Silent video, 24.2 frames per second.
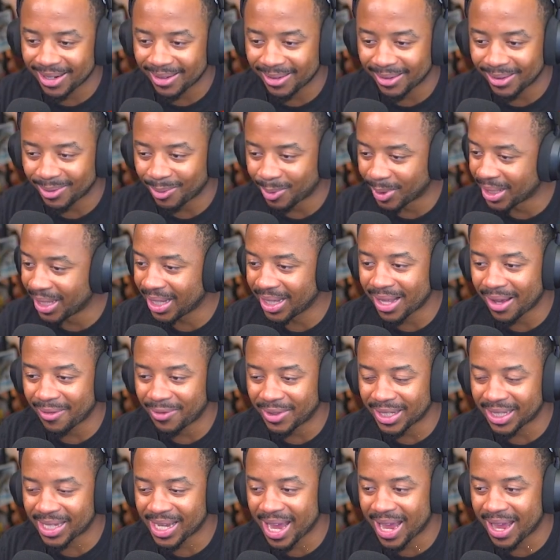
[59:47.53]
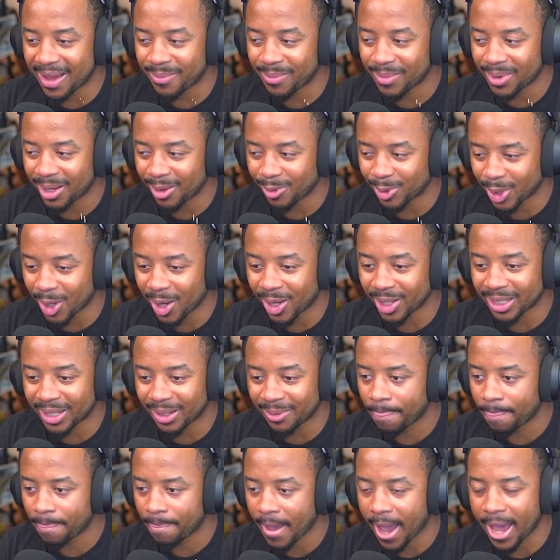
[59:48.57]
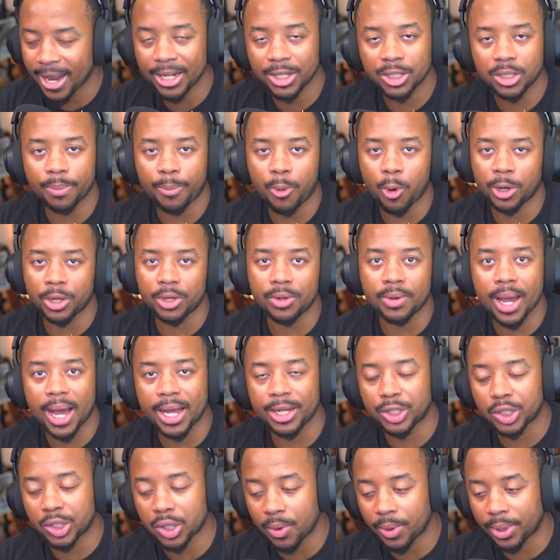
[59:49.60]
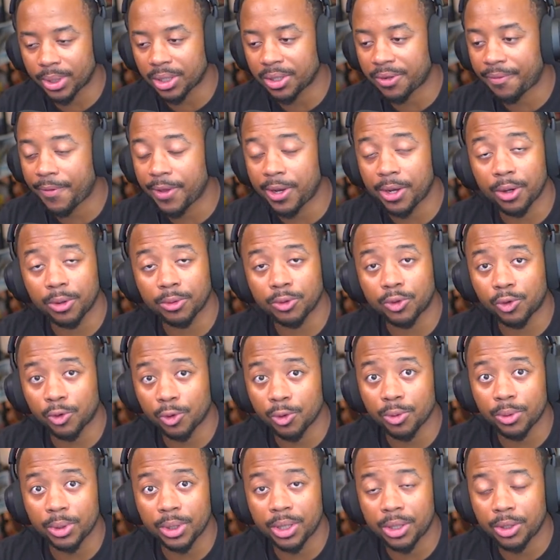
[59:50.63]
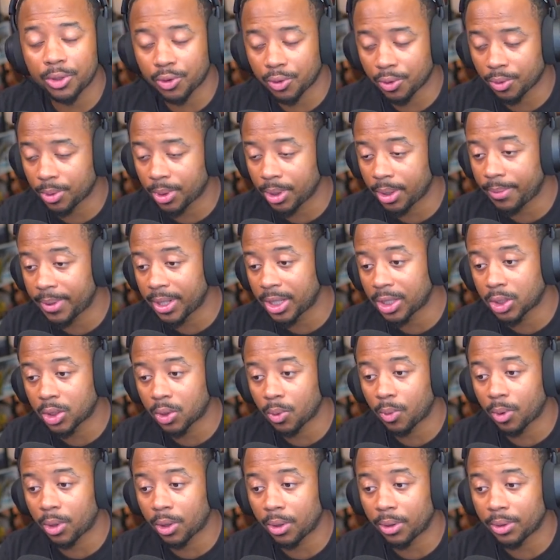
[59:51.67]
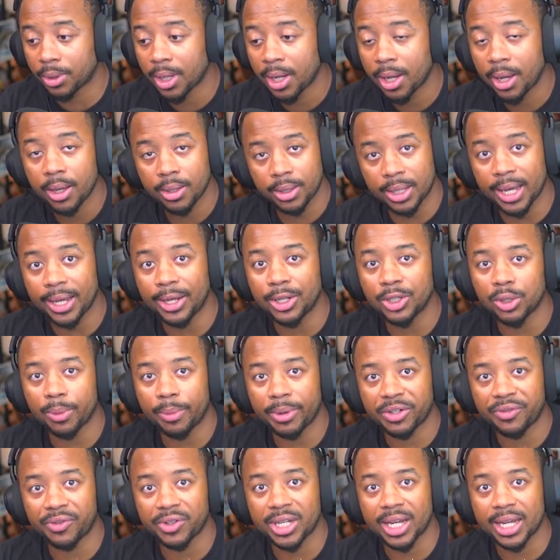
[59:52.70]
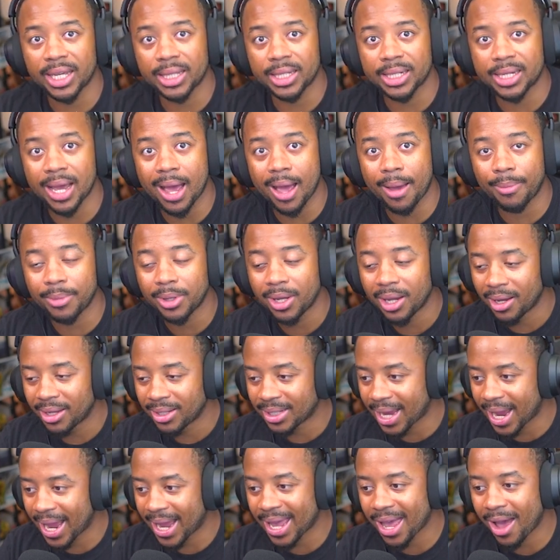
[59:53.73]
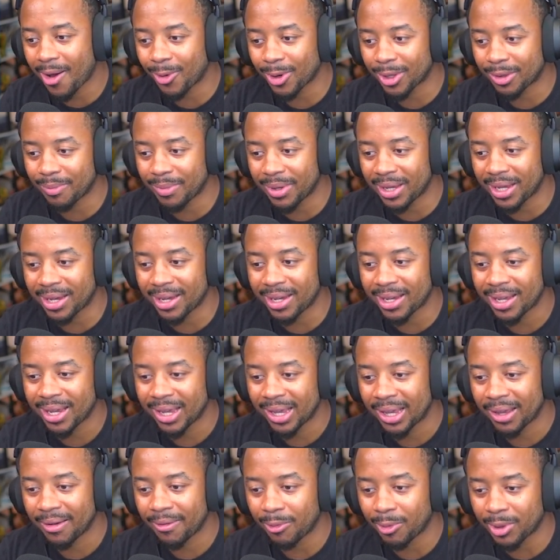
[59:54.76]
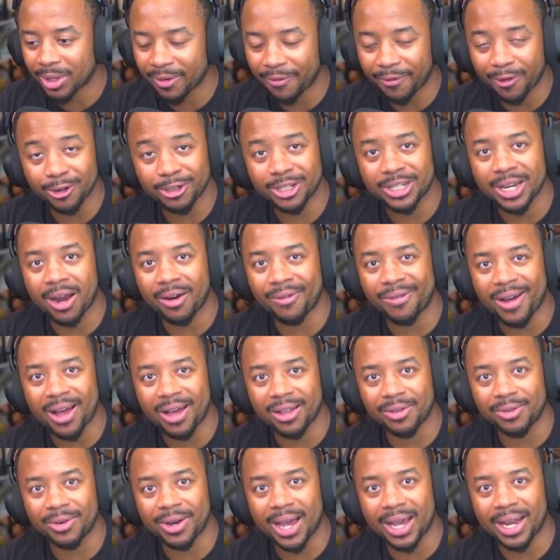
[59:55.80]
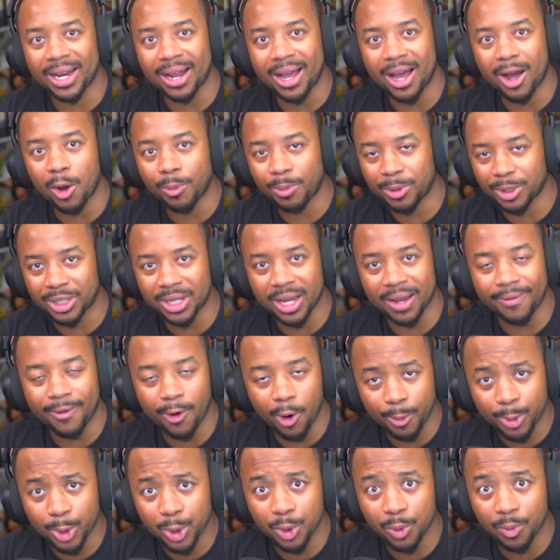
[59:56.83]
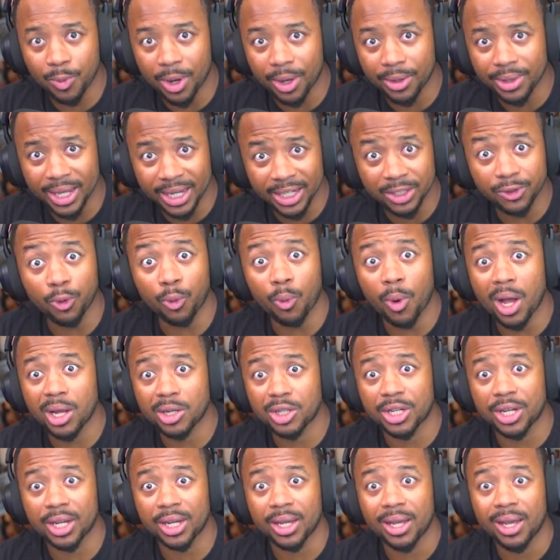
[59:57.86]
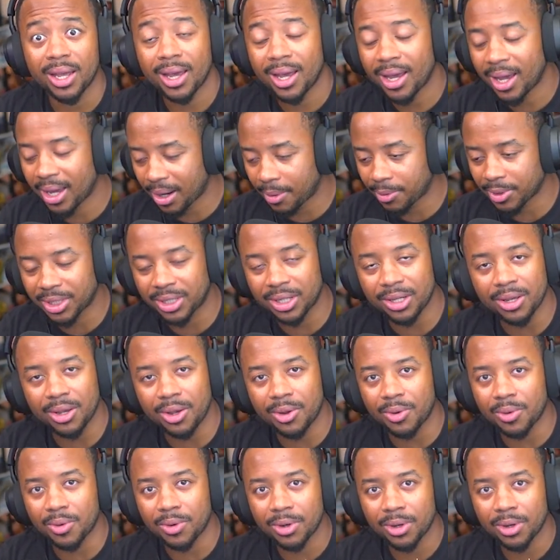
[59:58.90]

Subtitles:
Really love this game. It was awesome. Any support you guys show on this video truly means the world. Thank you so much for taking the time to hang out with me with the first hour of Hollow Knight. I hope you're safe. I hope you're doing well. Thanks for watching, and I will see you